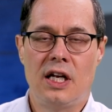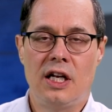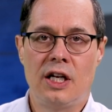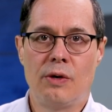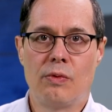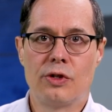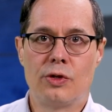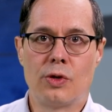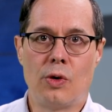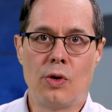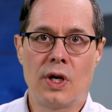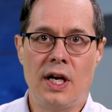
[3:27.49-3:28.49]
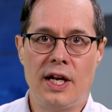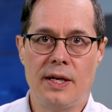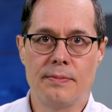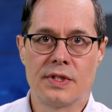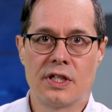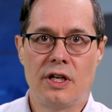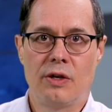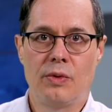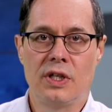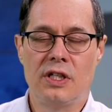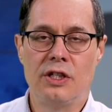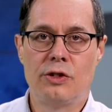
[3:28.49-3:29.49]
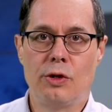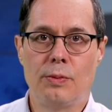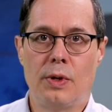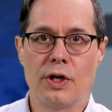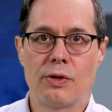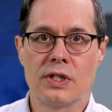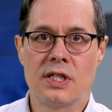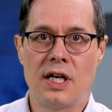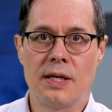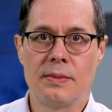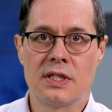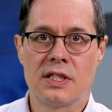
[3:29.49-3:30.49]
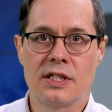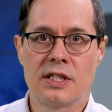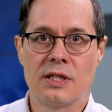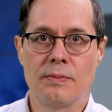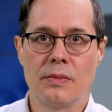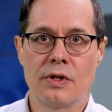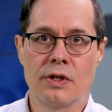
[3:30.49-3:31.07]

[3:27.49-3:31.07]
in withdrawal claims when the two pot retirement system